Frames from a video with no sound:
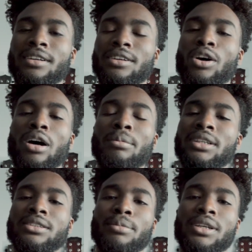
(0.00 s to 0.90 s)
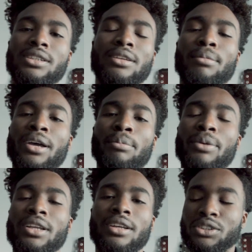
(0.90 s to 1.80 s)
comments are basically my
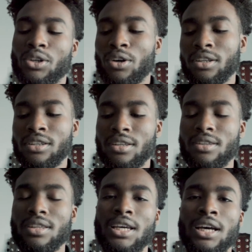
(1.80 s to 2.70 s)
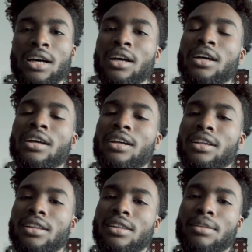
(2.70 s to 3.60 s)
opinions on the
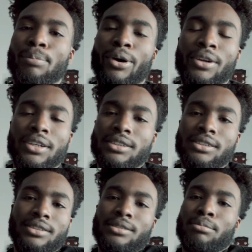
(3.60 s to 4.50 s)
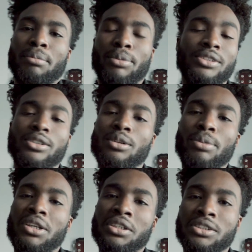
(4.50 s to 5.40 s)
products, my personal
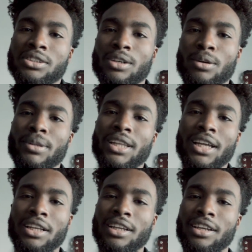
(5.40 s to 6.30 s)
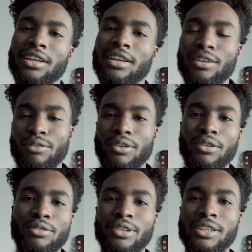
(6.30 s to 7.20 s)
opinions. So, but then feel
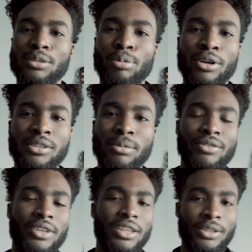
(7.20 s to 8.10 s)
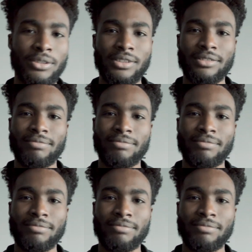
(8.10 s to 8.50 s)
free to sponsor my videos.